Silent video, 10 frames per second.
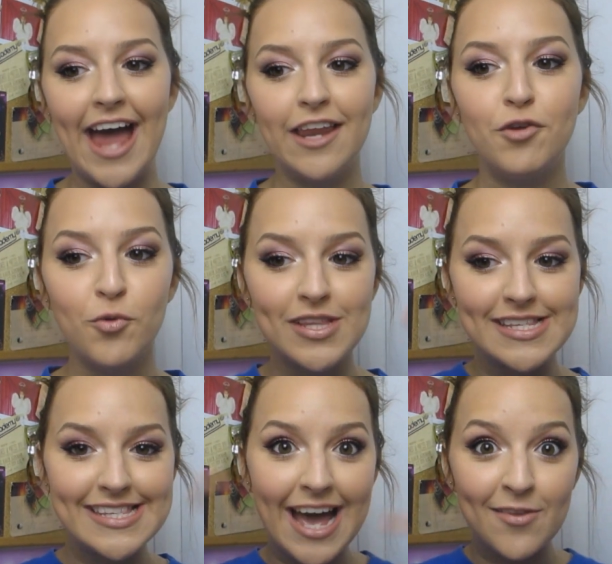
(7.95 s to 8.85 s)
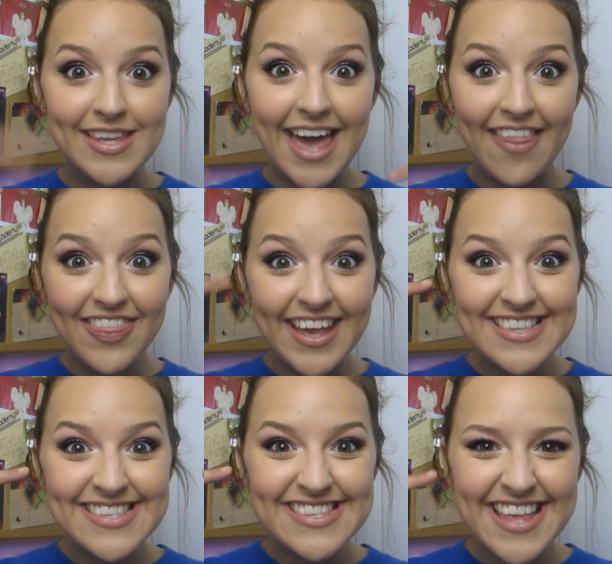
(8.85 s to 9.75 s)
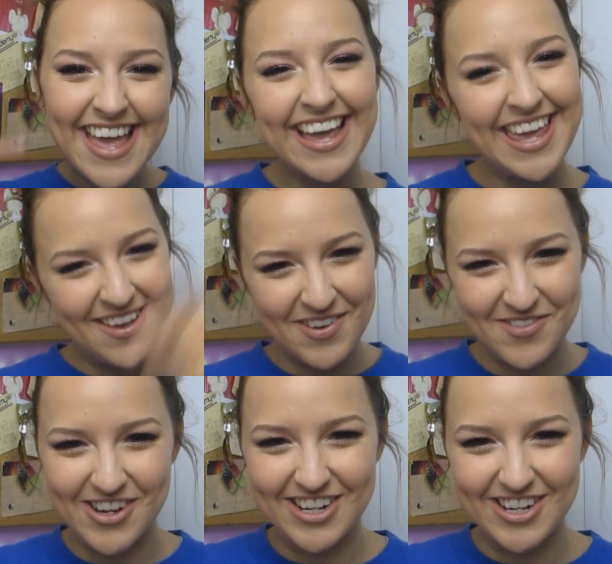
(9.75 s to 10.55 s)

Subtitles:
And if you want to see how to get this, keep on